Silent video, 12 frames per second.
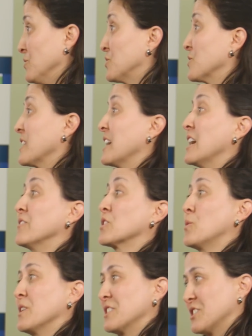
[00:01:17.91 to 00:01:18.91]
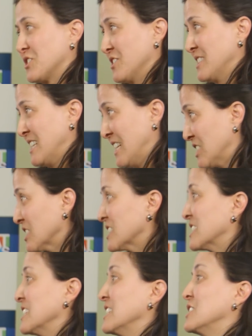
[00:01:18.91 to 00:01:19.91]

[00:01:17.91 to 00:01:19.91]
Do they have a quality assurance agency?